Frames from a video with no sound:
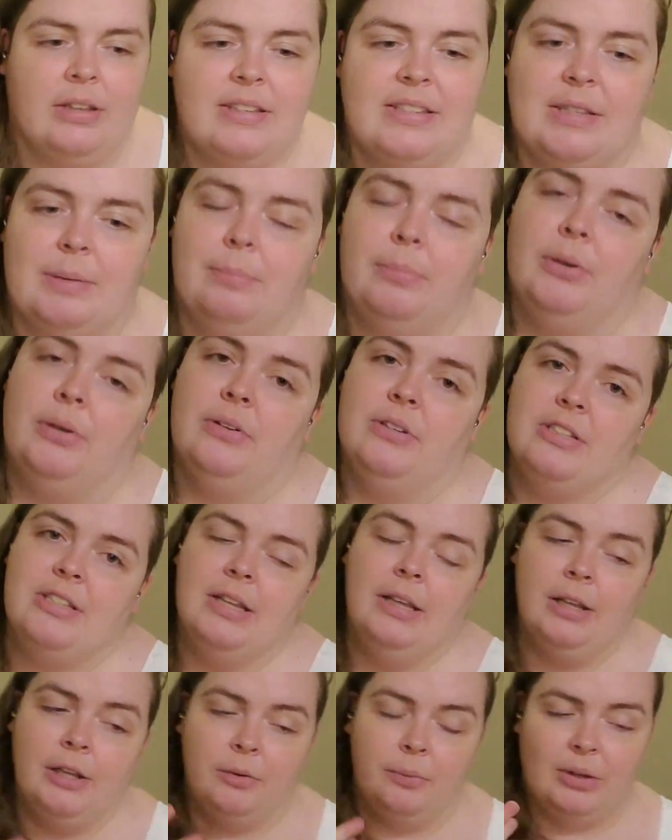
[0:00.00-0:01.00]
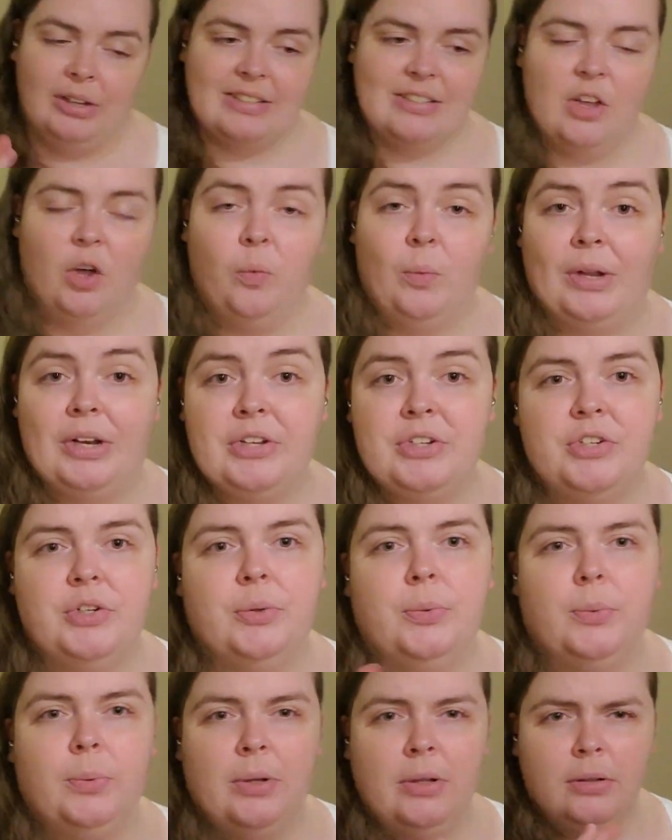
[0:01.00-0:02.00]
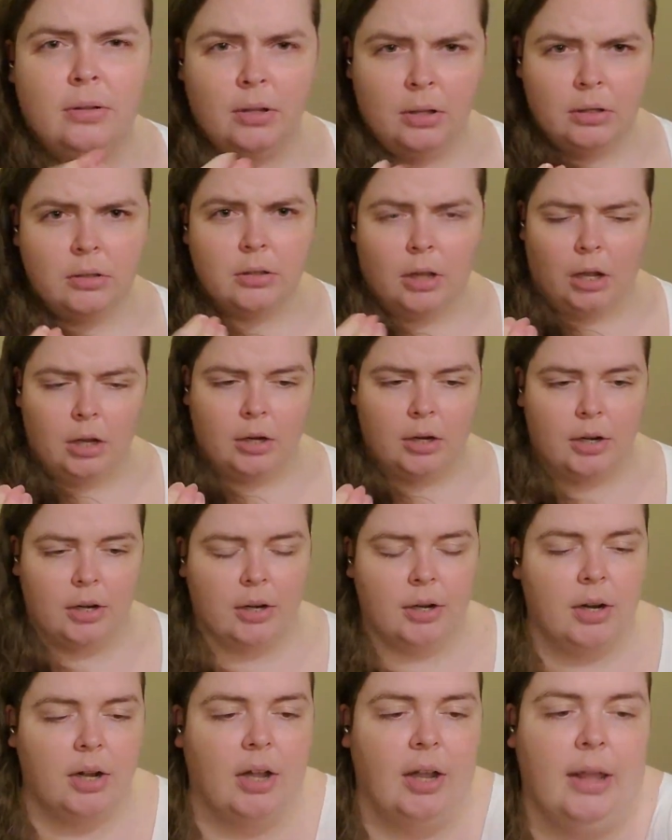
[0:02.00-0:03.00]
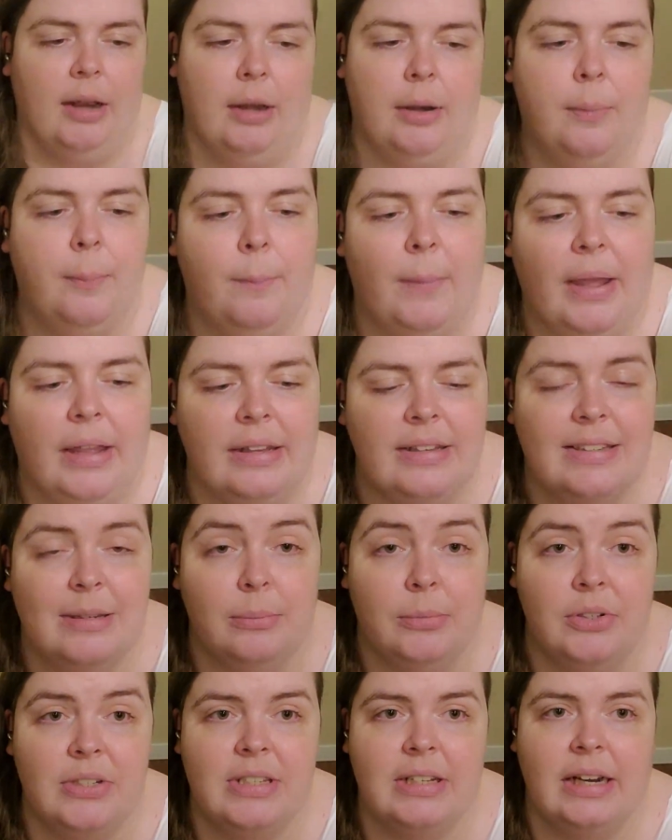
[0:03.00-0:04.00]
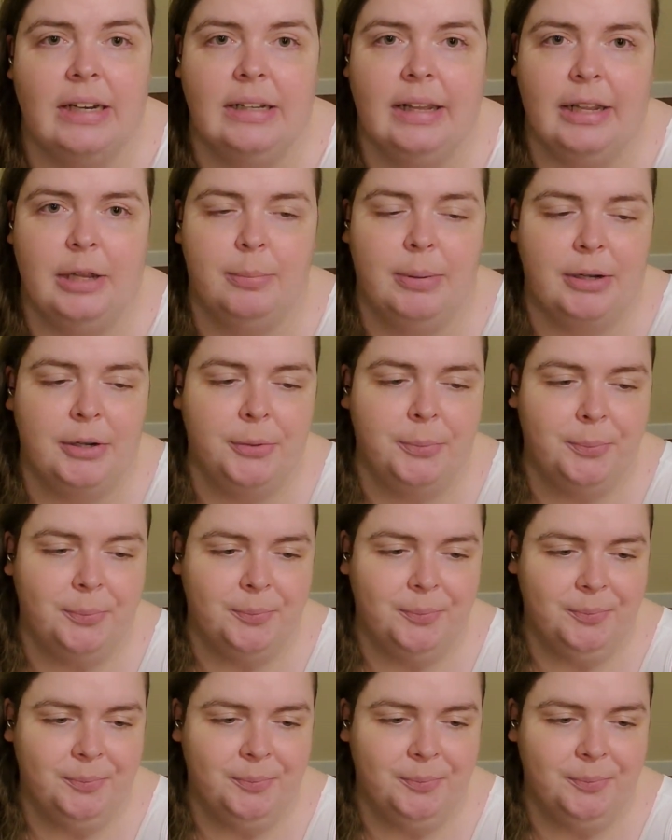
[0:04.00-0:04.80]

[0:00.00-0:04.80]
cymbals, because I'll want to do longer on my cymbals that I like better,